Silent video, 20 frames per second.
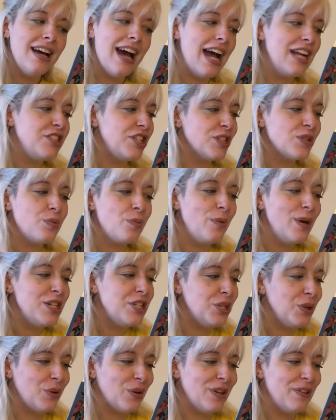I just
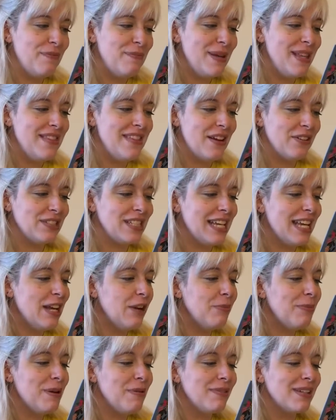wish you could have been there to
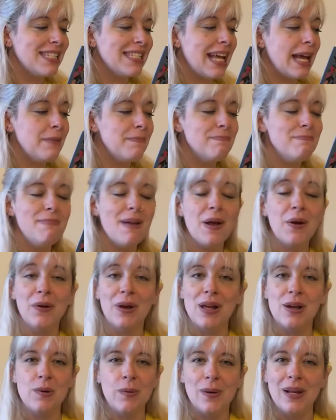hear me recite
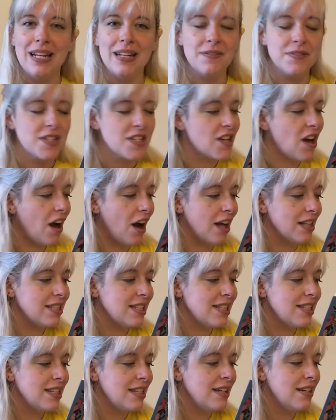Mary, Queen of Scots.